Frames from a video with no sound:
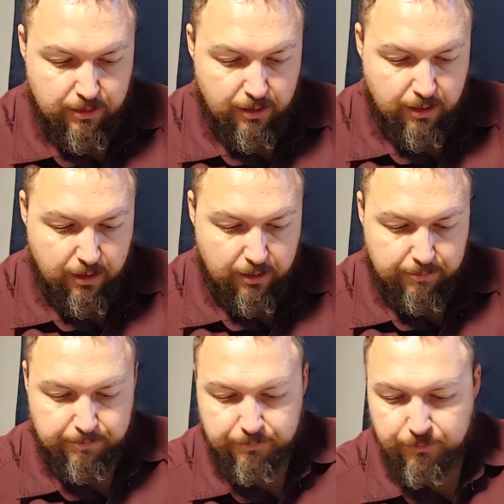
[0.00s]

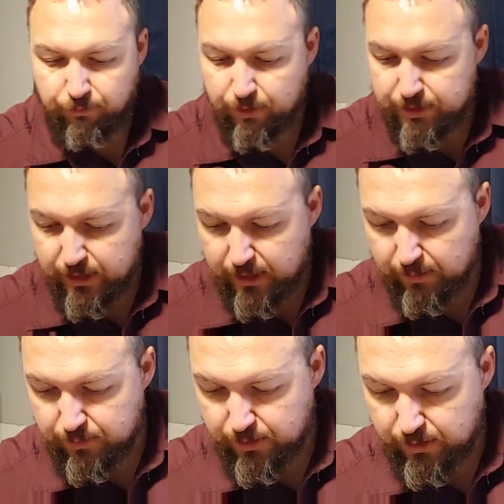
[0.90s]
Um, well, first he
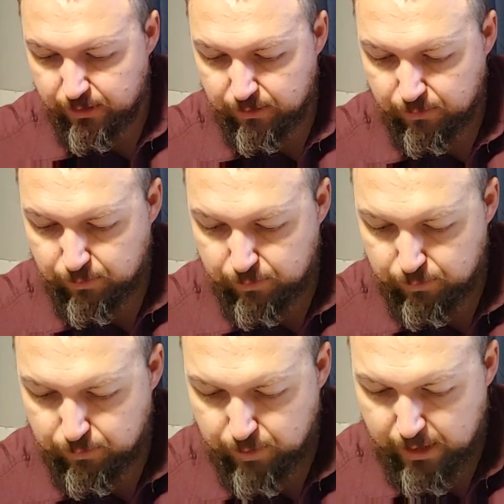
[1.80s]
comes to the
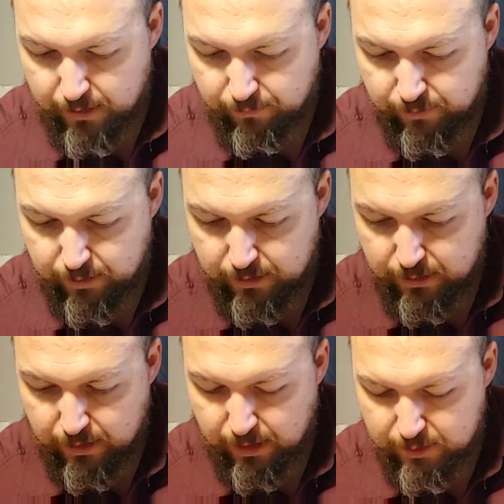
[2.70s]
wife, and then to
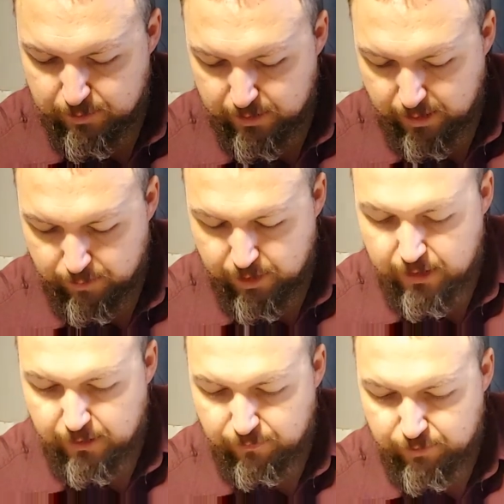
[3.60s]
the husband. I'm
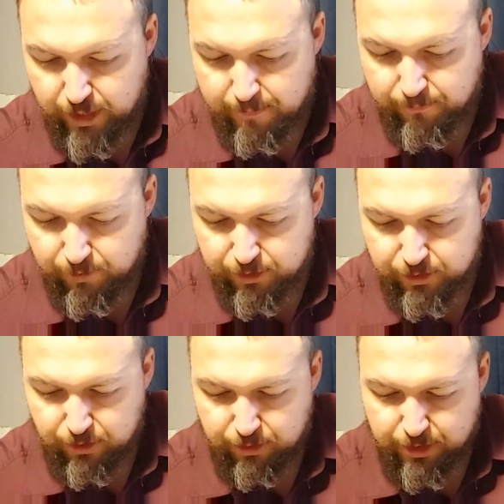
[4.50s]
reading in chapter,
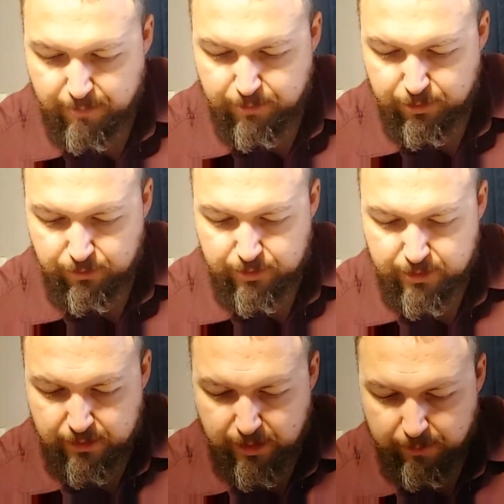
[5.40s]
chapter
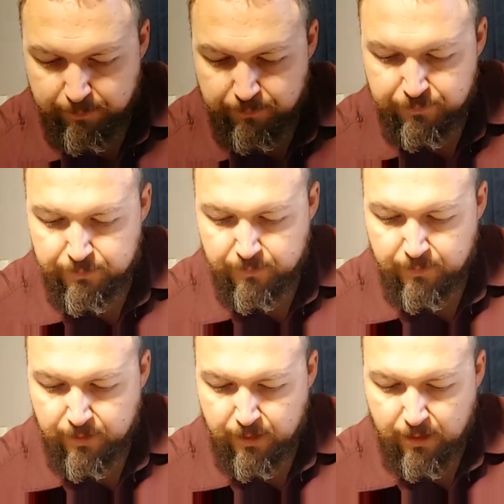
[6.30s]
thirteen now.
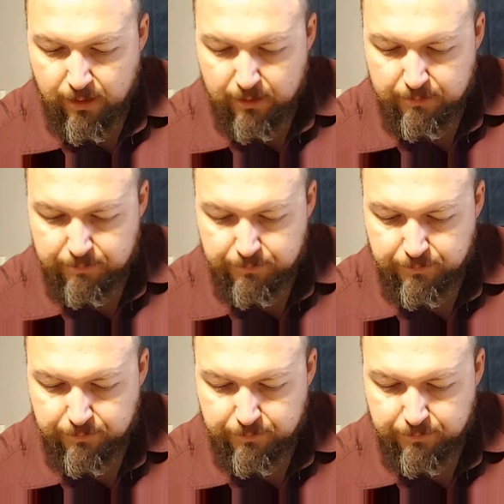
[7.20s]
Um,